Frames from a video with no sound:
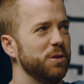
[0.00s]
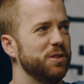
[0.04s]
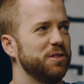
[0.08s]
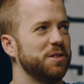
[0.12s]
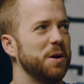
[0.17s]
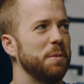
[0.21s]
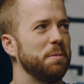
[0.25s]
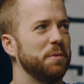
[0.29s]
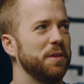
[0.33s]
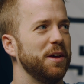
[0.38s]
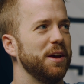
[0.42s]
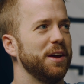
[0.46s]
with
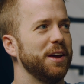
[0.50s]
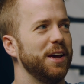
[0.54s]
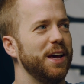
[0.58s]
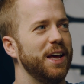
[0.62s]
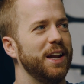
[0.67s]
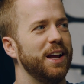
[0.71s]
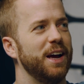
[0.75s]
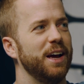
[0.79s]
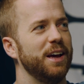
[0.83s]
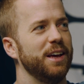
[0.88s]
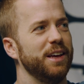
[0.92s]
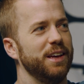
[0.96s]
something,
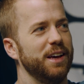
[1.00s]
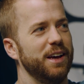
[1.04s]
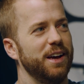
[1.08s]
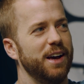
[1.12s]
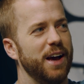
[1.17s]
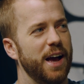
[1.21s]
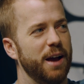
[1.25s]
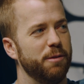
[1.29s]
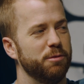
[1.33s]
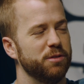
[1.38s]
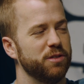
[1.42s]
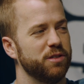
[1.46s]
and
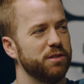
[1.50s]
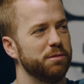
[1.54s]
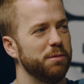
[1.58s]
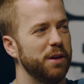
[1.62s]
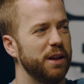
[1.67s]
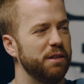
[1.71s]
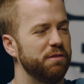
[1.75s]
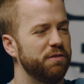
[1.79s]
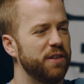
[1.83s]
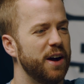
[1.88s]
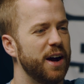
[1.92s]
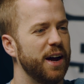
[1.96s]
I was
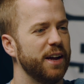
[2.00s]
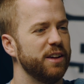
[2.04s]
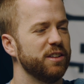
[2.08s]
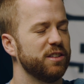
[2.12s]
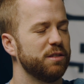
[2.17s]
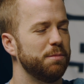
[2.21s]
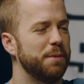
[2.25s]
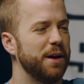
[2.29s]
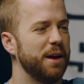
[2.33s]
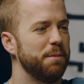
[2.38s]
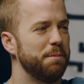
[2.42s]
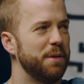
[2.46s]

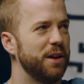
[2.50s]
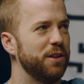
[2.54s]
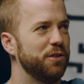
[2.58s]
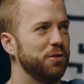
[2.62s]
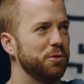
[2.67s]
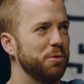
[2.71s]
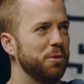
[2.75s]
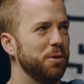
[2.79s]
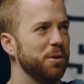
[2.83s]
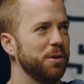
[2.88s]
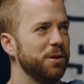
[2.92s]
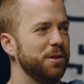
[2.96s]
advised by a
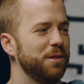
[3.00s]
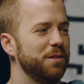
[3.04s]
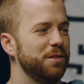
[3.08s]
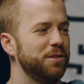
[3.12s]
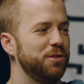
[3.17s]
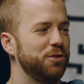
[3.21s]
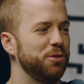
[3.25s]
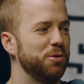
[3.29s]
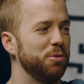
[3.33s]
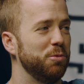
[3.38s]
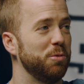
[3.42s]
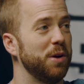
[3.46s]
mentor
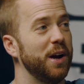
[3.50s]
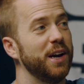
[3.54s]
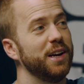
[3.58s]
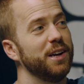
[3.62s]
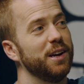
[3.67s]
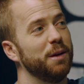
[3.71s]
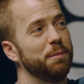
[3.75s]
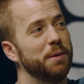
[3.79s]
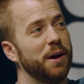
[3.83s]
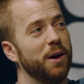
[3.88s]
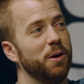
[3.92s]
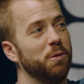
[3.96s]
to
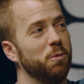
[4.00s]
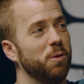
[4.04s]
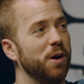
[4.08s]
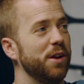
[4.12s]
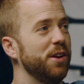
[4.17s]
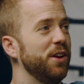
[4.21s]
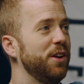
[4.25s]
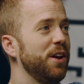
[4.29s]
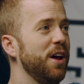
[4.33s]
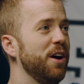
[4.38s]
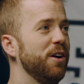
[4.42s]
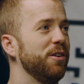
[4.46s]
write about
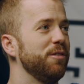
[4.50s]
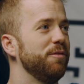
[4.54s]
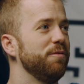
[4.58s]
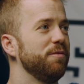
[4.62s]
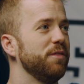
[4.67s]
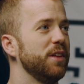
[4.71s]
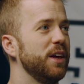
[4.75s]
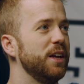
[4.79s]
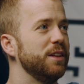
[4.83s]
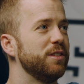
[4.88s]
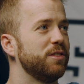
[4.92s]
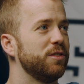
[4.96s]
what you know.
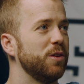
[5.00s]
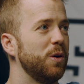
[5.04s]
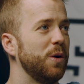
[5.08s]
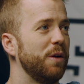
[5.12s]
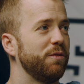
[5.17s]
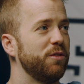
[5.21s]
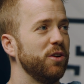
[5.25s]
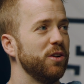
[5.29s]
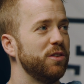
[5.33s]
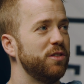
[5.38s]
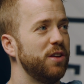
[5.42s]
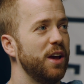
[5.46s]
And so
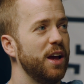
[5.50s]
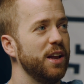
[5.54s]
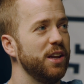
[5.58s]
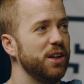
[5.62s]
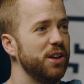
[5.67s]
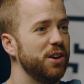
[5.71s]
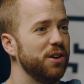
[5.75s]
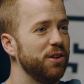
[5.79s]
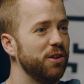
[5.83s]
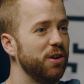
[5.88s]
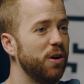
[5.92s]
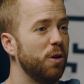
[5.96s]
after
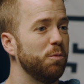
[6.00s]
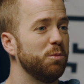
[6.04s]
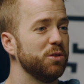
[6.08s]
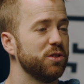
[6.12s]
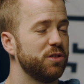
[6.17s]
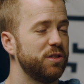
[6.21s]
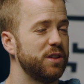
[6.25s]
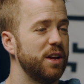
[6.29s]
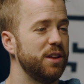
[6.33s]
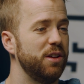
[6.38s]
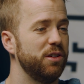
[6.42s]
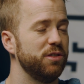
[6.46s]

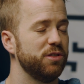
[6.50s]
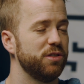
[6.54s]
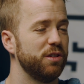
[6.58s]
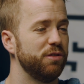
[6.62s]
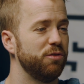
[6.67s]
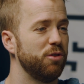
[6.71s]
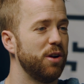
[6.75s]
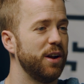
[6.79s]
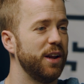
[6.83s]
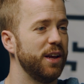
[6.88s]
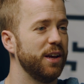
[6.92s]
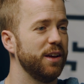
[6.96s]
almost 10 years
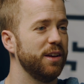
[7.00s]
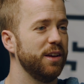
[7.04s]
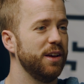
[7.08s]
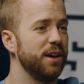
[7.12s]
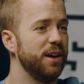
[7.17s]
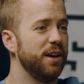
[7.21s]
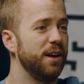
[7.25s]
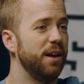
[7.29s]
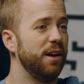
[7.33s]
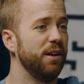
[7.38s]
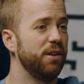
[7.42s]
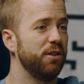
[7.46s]
of running
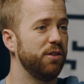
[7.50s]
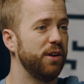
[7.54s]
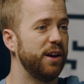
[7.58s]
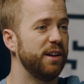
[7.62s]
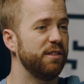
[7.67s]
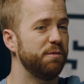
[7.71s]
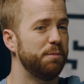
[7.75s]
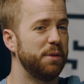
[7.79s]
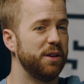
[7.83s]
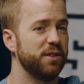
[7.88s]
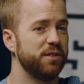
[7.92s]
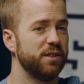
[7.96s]
a
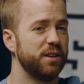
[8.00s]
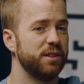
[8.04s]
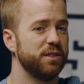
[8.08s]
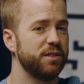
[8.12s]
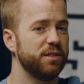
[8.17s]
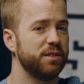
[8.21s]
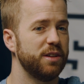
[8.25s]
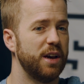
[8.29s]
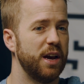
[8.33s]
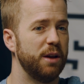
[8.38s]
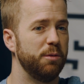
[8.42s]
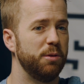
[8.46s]
creative
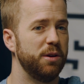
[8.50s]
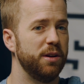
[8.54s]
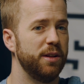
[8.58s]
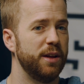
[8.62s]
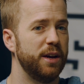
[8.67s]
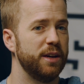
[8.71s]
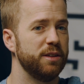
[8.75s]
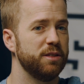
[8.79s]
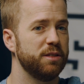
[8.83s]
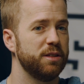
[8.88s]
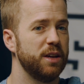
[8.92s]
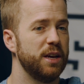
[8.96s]
business, I
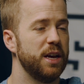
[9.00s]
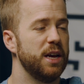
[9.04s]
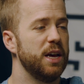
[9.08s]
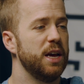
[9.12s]
realized